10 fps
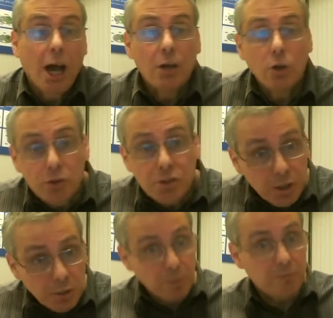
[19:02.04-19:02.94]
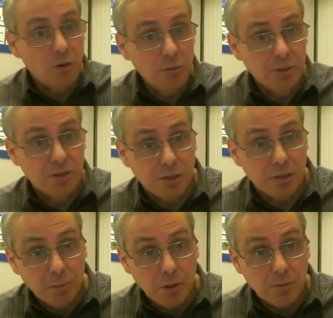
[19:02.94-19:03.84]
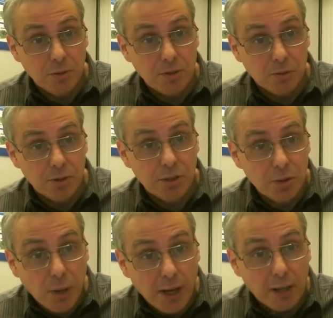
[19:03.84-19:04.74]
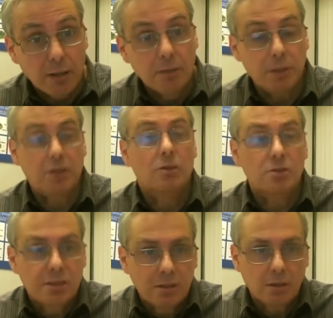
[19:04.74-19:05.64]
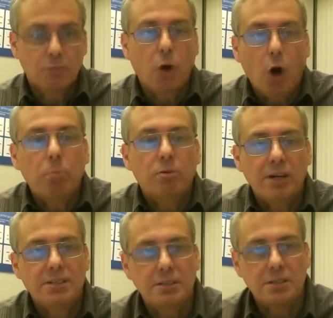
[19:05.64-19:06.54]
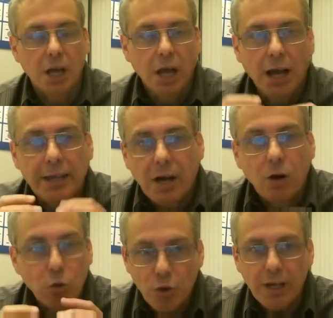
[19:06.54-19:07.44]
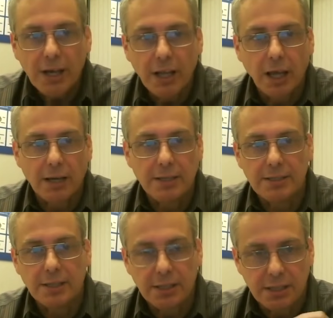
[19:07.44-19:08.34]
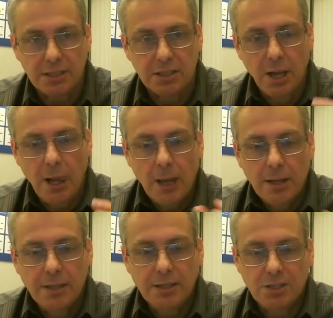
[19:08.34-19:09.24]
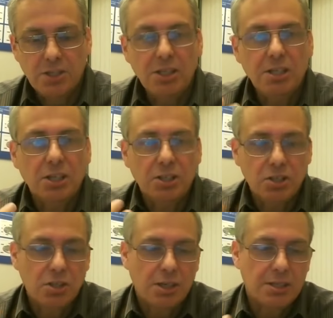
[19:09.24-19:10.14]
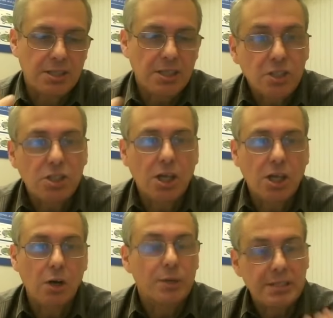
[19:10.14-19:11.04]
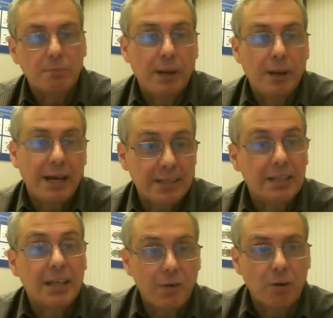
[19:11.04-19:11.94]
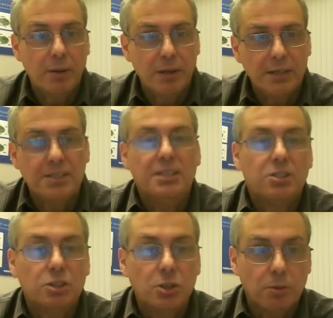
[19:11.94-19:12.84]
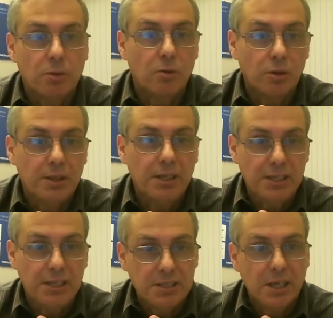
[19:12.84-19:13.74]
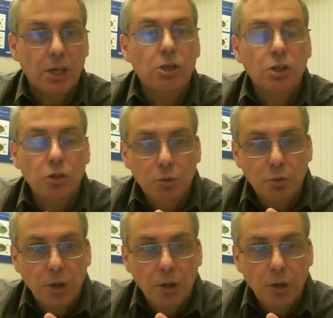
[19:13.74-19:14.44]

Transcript: and also the performance of the compute resource as well, because operators are now realizing this TCO is impacting their ability to deploy these new